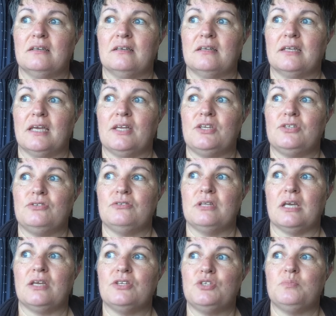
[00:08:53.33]
can you do
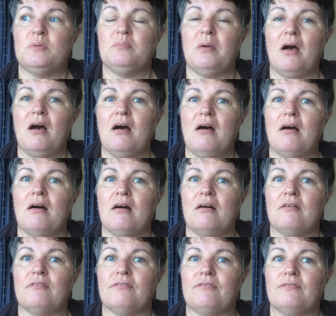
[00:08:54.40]
that could you be part
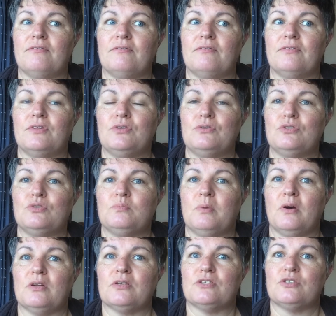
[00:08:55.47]
of the YouTube
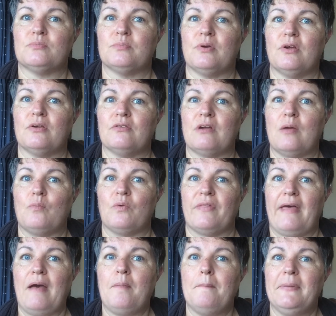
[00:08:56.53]
partnership program
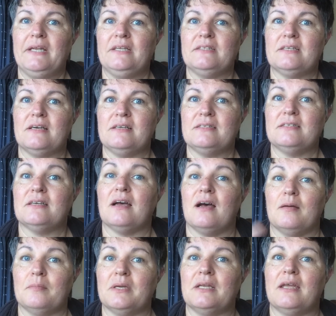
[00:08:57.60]
without monetizing
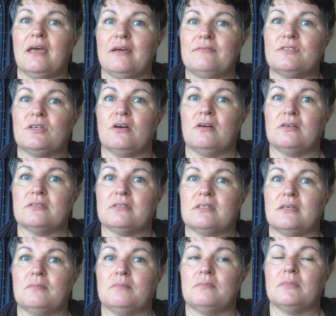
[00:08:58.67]
I'm going to have to ask
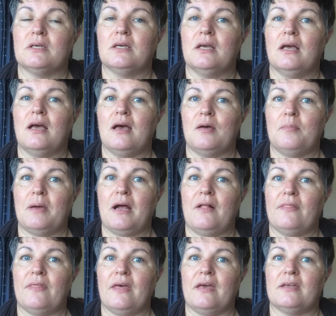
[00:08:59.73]
him
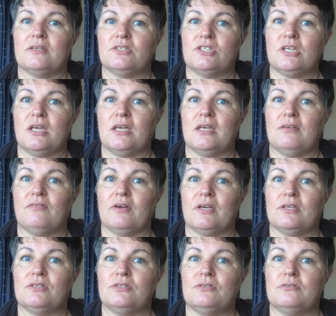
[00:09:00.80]
about that and check if I
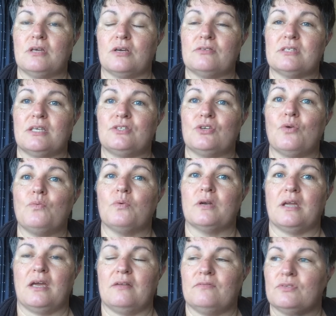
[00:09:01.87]
can do that because I don't want
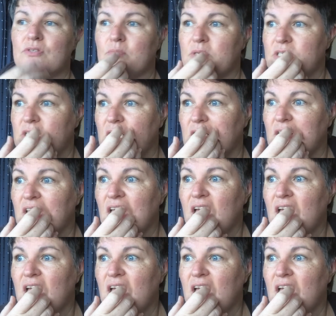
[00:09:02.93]
adverts on my channel.